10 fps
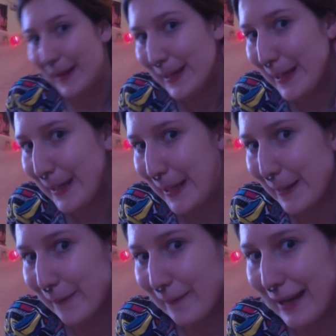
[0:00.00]

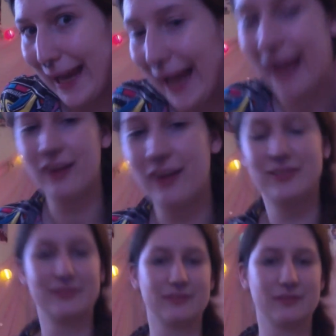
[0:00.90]
hearing.
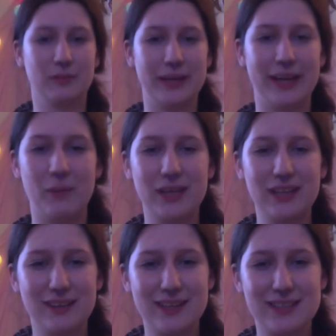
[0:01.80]
Wait, how
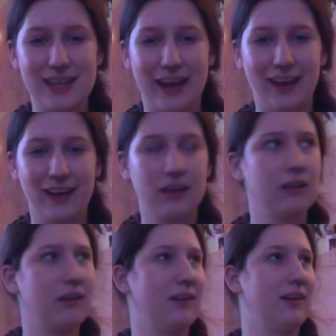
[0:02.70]
many did I say?
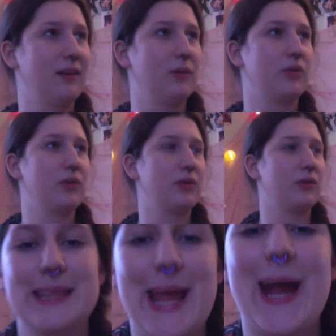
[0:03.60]

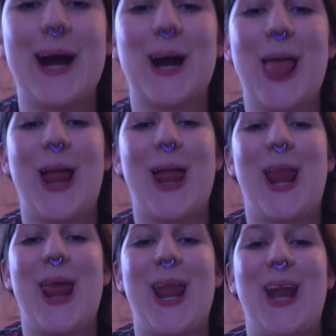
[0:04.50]
They are
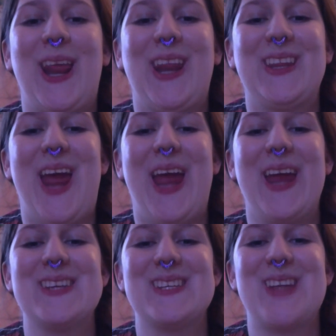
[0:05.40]

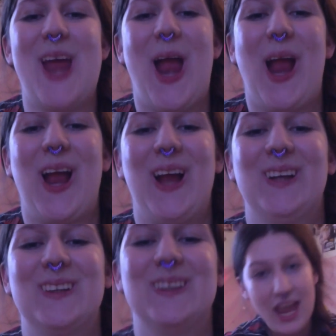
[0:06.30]

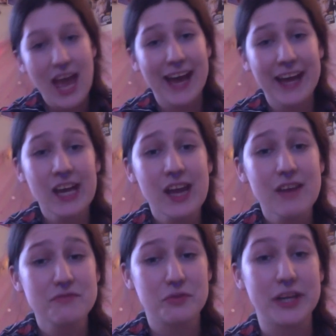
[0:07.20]
tasting. I
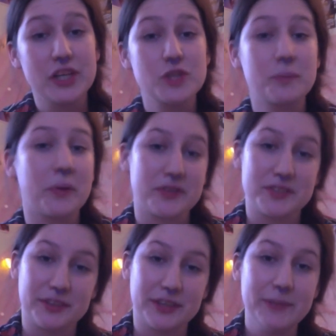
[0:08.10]
have reached
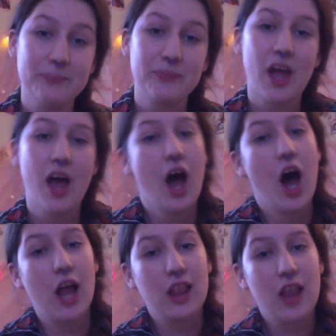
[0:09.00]
personally
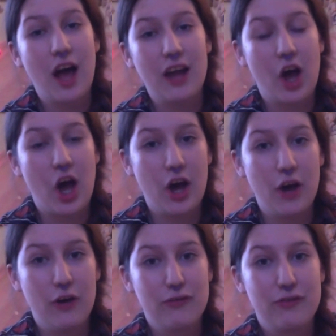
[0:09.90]
a lot
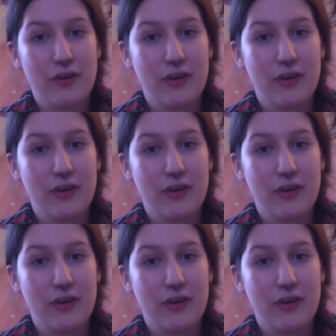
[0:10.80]
of,